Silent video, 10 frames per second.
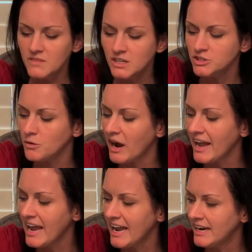So I
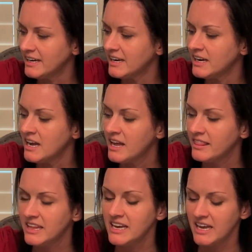handed
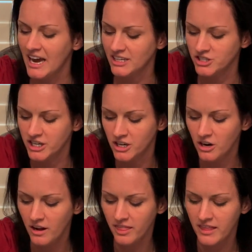the
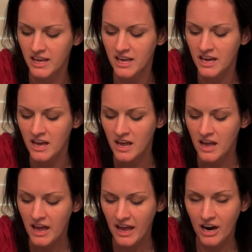cashier the
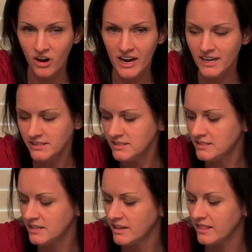Airheads,
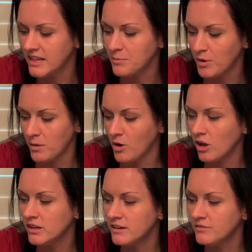the
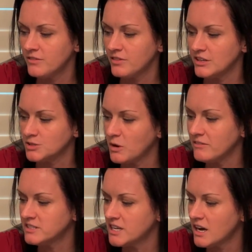Palmolive, the
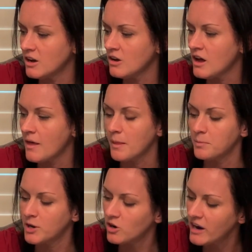Suavitel, the
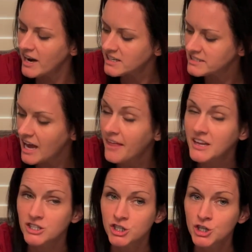Purex, and
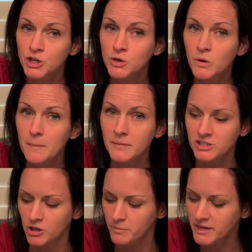the 2
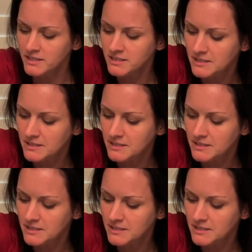Medermas.